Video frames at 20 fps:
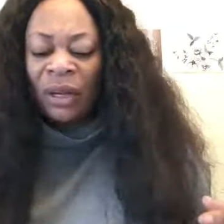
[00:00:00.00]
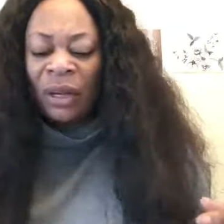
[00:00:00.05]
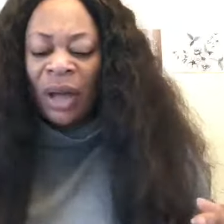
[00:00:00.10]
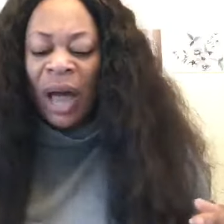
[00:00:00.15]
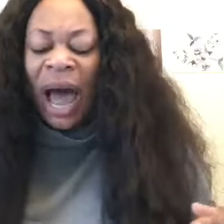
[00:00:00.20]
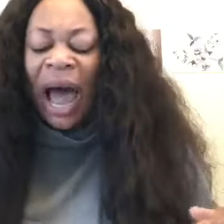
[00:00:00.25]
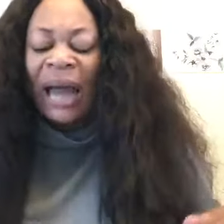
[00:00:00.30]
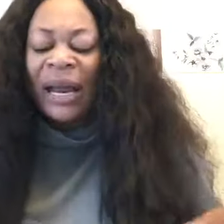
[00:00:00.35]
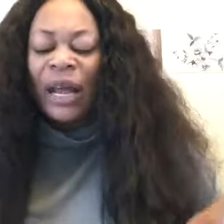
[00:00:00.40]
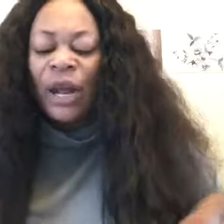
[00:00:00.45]

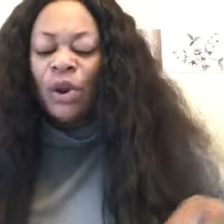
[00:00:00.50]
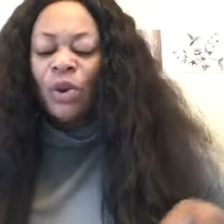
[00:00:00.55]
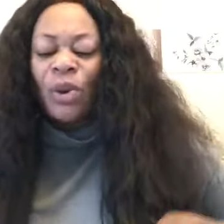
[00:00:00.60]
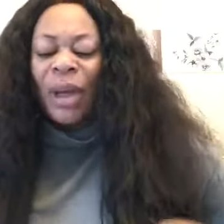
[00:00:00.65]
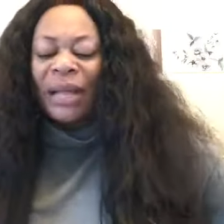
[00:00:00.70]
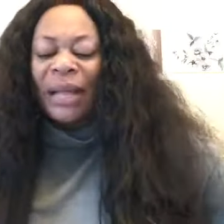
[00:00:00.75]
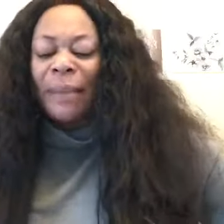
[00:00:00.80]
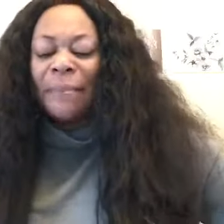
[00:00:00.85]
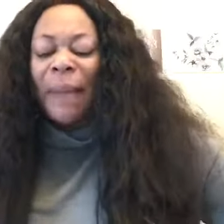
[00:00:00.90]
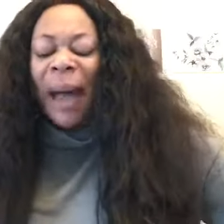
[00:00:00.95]

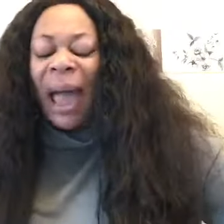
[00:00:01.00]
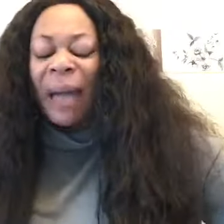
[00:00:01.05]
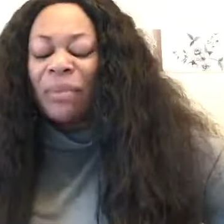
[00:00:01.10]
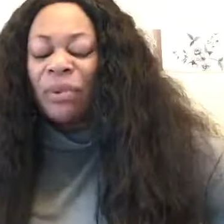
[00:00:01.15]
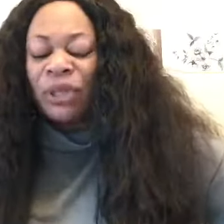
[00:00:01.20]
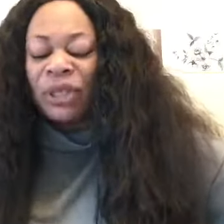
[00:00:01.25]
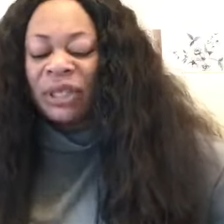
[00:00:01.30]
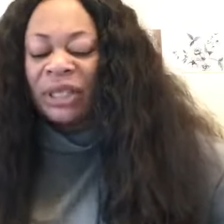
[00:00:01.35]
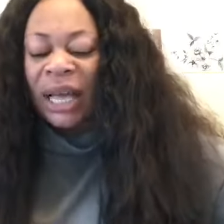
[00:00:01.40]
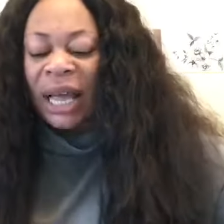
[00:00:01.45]
Hallelujah. The
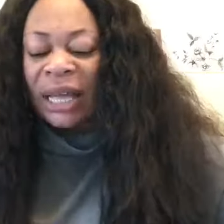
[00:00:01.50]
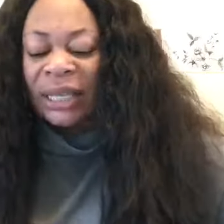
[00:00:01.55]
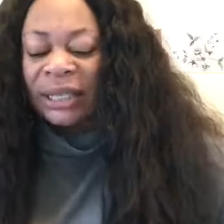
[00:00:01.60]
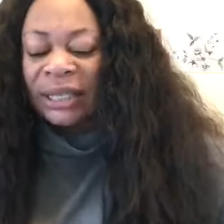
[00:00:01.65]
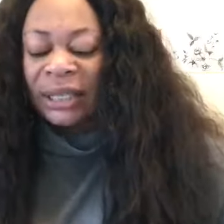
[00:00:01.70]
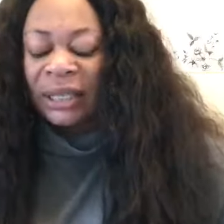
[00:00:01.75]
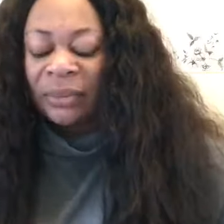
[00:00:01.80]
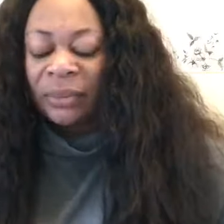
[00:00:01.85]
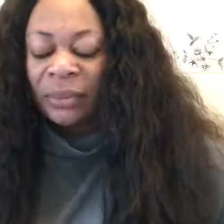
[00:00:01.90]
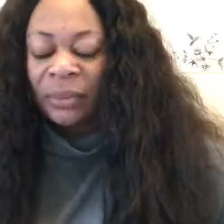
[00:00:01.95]
Bible
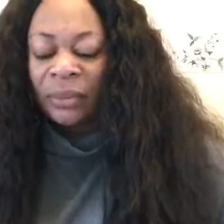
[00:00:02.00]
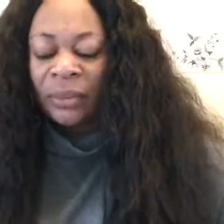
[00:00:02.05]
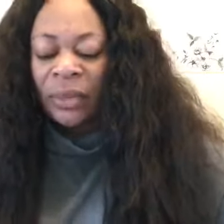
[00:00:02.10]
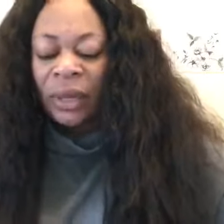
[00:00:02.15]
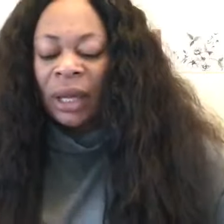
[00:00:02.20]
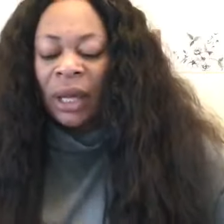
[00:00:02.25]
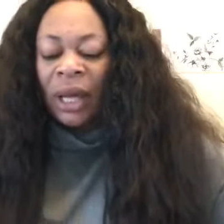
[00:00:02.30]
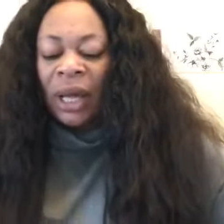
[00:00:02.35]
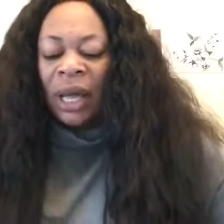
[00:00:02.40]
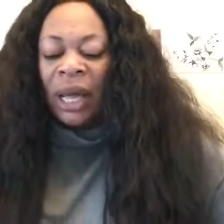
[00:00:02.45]
says,
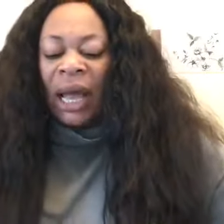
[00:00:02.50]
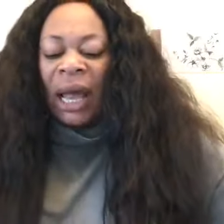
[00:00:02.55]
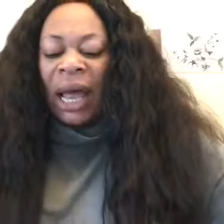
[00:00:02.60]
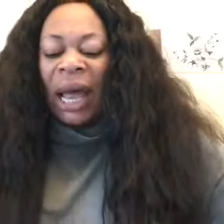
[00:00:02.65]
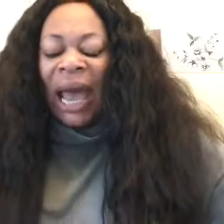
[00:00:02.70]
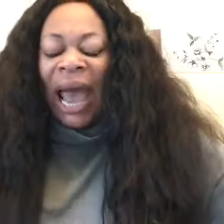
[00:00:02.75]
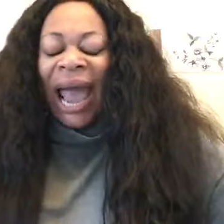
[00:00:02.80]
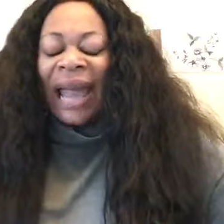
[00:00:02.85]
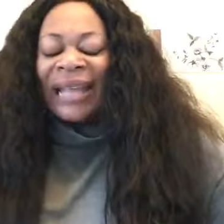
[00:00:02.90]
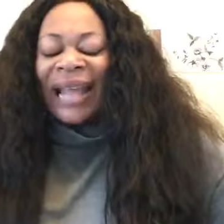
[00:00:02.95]

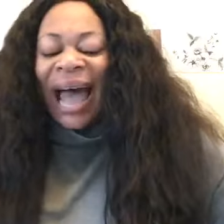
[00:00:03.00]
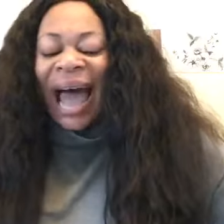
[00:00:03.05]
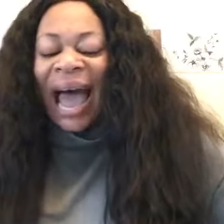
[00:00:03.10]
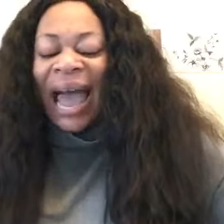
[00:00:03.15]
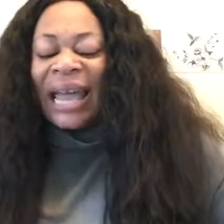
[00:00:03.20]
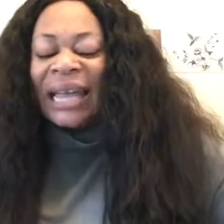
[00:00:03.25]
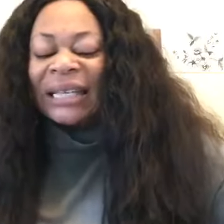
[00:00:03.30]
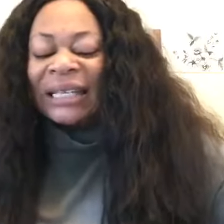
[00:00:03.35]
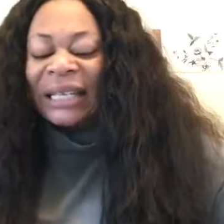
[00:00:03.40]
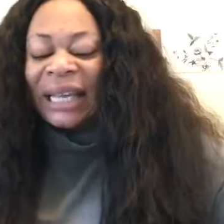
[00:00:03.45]
and
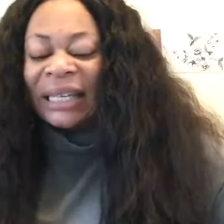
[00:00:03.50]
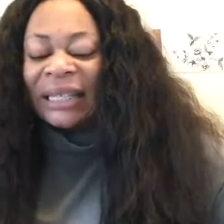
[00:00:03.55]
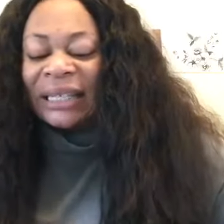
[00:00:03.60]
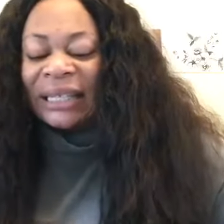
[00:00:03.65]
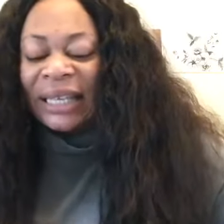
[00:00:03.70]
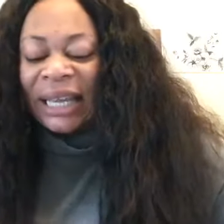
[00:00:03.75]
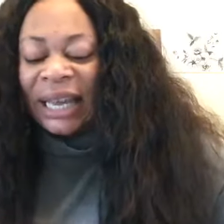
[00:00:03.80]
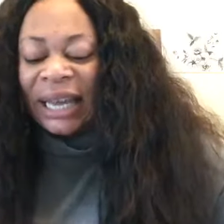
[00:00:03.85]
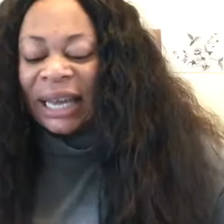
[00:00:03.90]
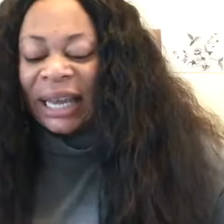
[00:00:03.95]
Isaac
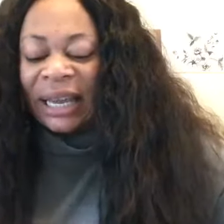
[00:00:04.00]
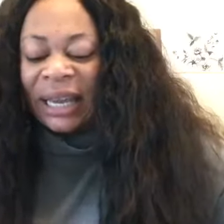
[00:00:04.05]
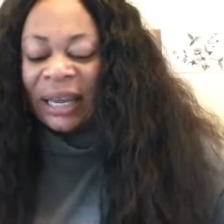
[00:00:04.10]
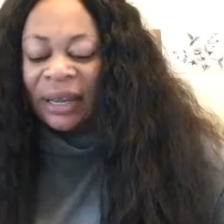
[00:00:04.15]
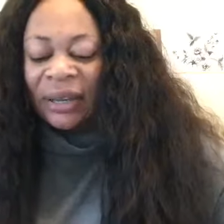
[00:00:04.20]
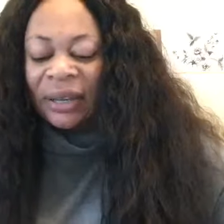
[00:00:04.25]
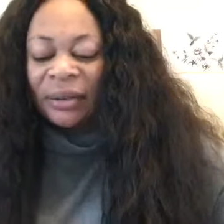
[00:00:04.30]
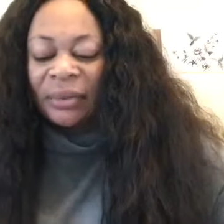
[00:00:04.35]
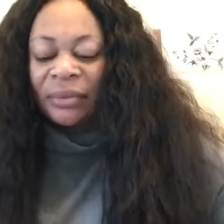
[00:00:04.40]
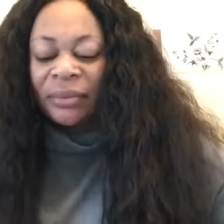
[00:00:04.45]
dig
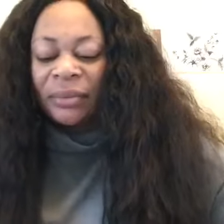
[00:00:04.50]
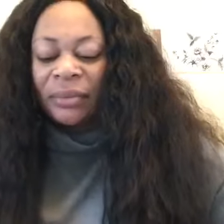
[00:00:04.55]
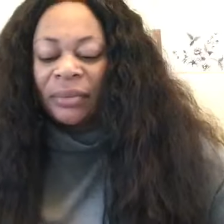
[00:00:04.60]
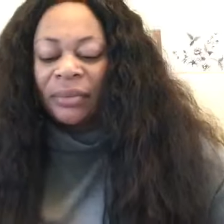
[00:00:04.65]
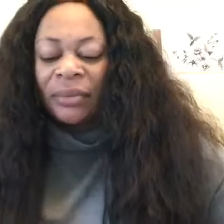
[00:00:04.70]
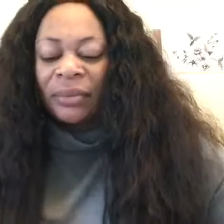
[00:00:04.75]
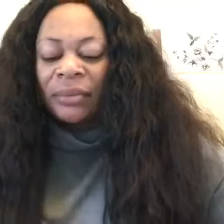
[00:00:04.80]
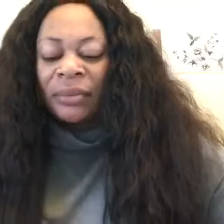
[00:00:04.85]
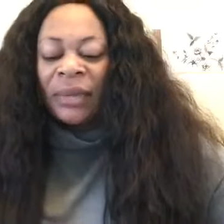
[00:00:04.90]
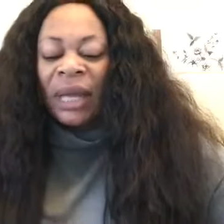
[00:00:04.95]

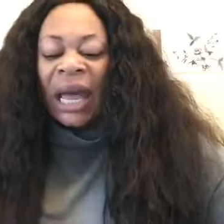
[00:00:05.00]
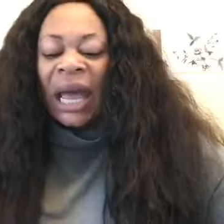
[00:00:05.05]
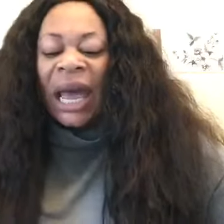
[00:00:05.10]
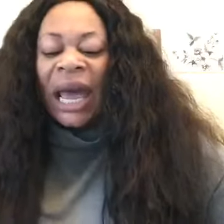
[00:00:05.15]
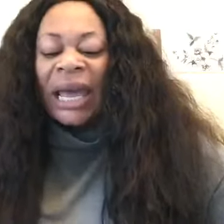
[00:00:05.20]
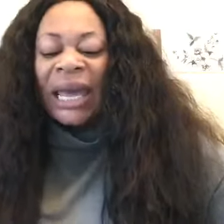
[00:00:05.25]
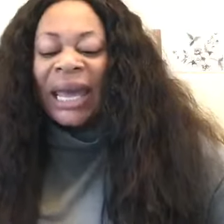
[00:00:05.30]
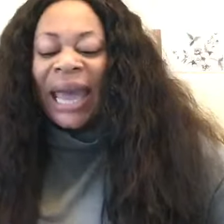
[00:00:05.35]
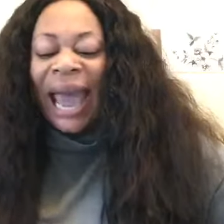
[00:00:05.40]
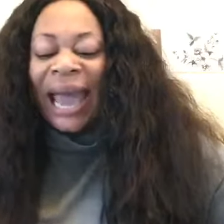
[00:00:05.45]

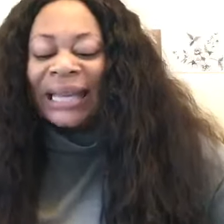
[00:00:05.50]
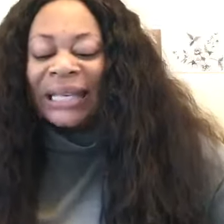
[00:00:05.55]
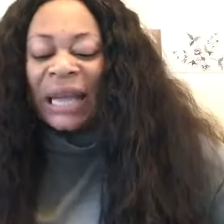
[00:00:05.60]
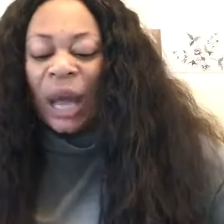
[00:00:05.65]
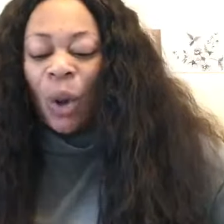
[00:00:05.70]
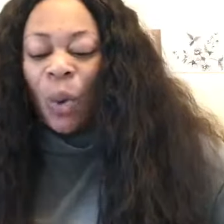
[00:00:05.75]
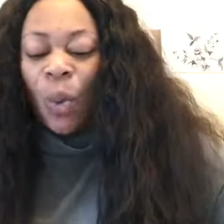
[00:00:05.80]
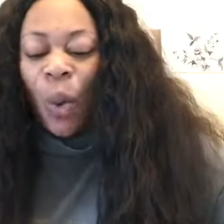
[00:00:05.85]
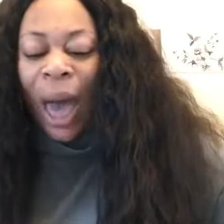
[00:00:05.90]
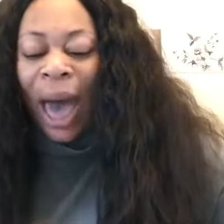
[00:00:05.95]
again
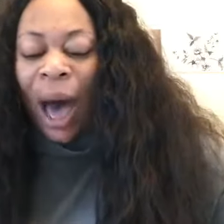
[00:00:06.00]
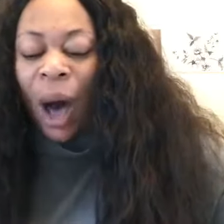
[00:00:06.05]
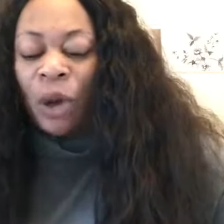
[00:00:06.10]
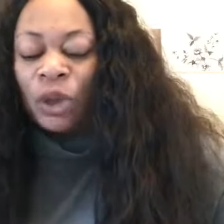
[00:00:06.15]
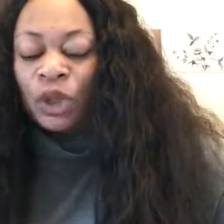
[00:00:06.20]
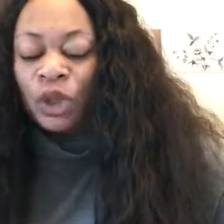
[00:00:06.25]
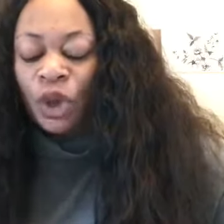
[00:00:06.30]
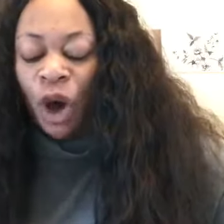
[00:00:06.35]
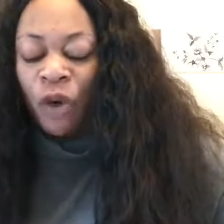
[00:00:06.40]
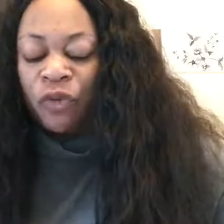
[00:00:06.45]
the
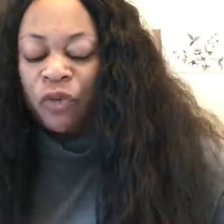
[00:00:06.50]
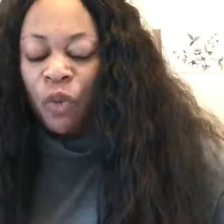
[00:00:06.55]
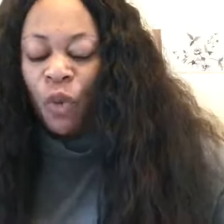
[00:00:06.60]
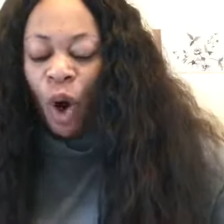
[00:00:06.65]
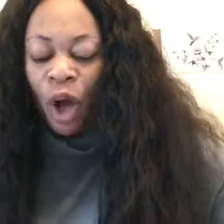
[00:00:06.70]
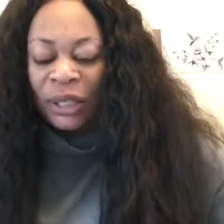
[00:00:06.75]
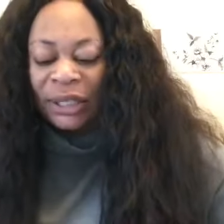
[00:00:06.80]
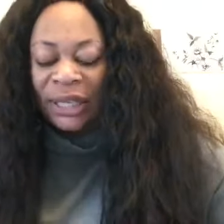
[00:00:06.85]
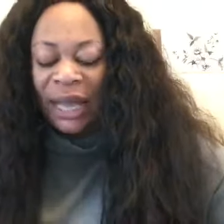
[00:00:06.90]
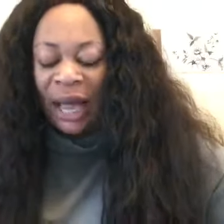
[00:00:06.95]
wells of
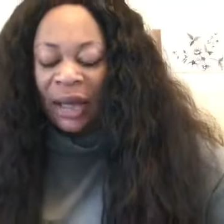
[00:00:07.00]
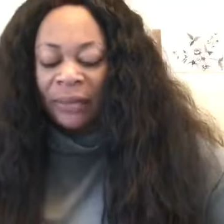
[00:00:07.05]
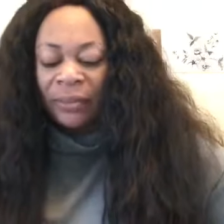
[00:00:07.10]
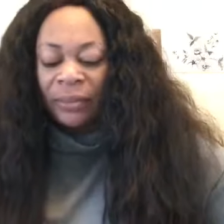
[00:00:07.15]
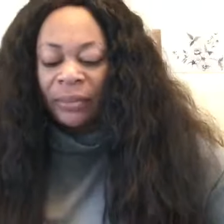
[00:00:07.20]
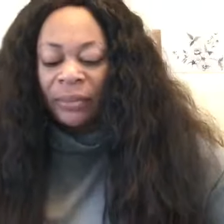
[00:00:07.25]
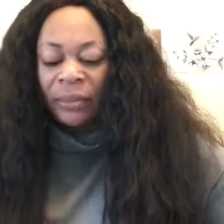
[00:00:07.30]
water,